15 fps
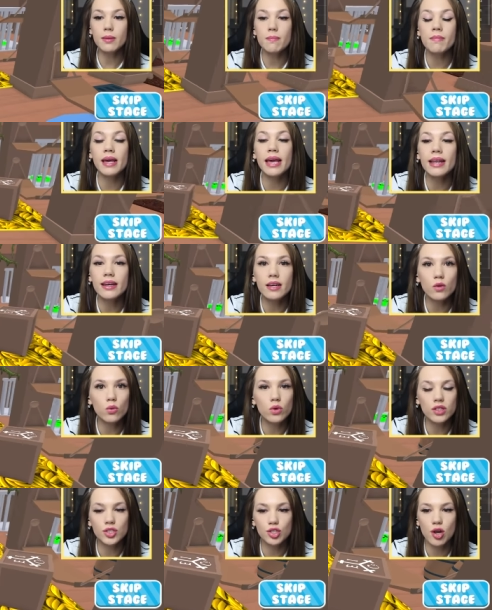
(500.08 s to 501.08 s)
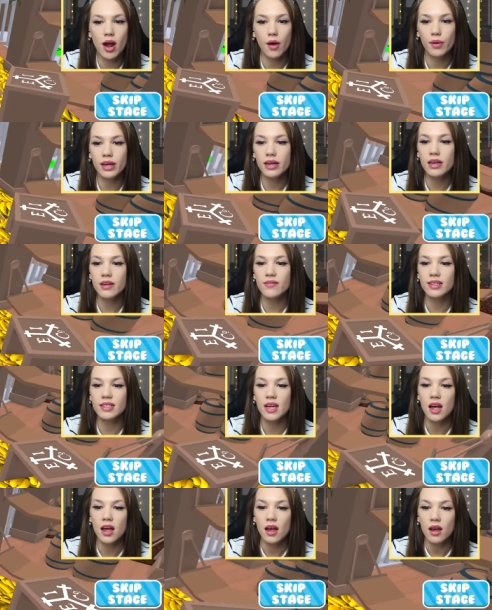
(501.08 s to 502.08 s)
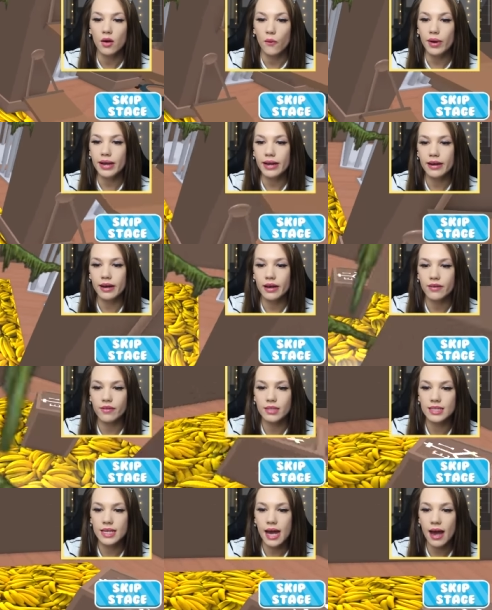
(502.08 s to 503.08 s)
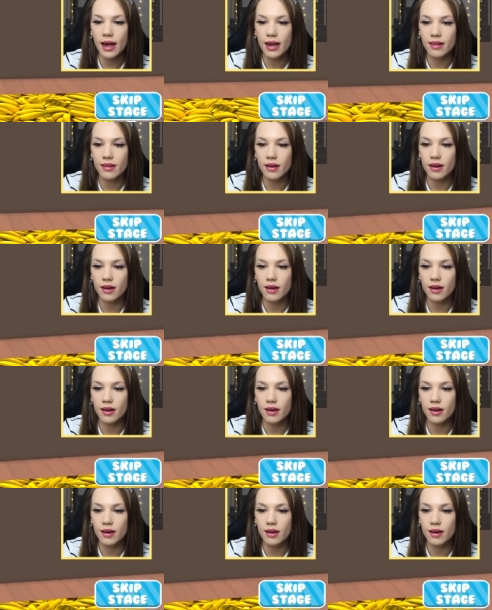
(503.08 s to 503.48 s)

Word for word: we made it in one try. We didn't even, we didn't even die